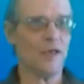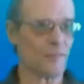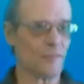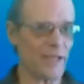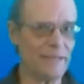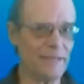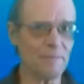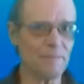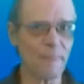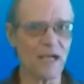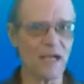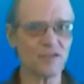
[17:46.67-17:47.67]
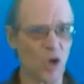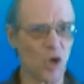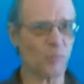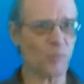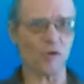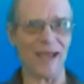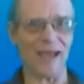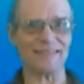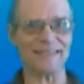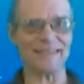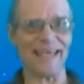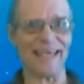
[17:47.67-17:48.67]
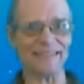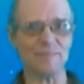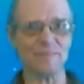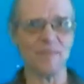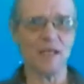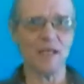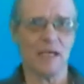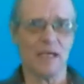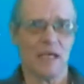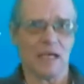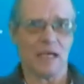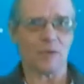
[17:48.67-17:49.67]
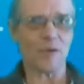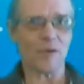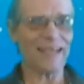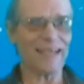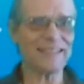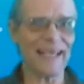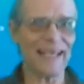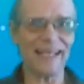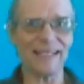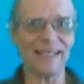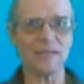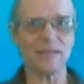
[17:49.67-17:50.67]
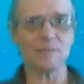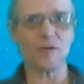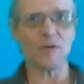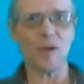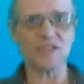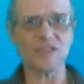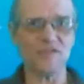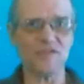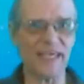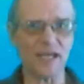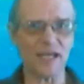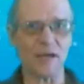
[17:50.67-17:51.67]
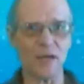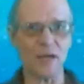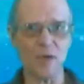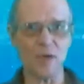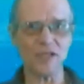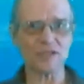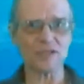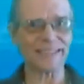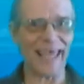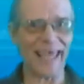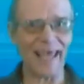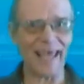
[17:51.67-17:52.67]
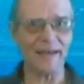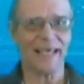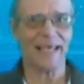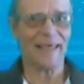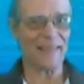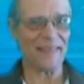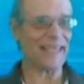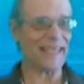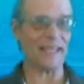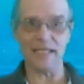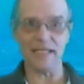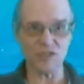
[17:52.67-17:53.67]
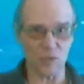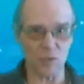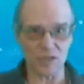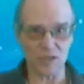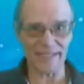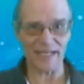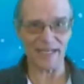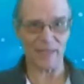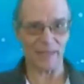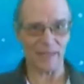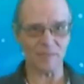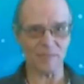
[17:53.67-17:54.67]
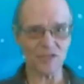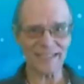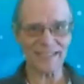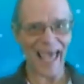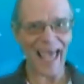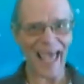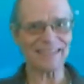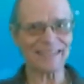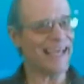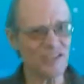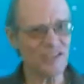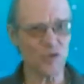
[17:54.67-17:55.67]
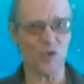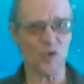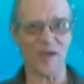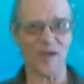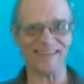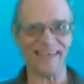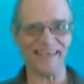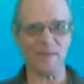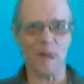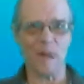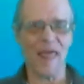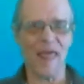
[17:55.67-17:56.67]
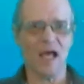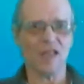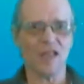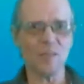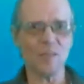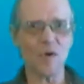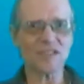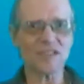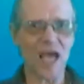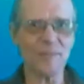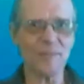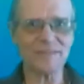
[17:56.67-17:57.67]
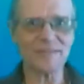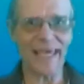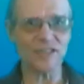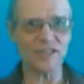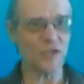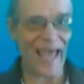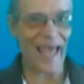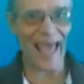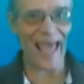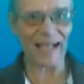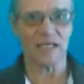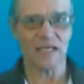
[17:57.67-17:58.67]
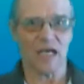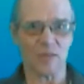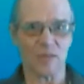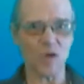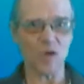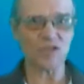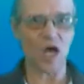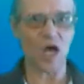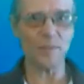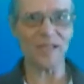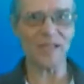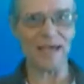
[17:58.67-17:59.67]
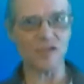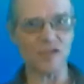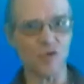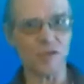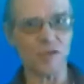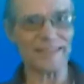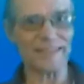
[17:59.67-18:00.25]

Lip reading: 3, don't procrastinate. Procrastinating promotes fear, and when you're scared, thinking is your worst enemy. Just act and do it quickly. The more time you take to act, the more time you'll have to talk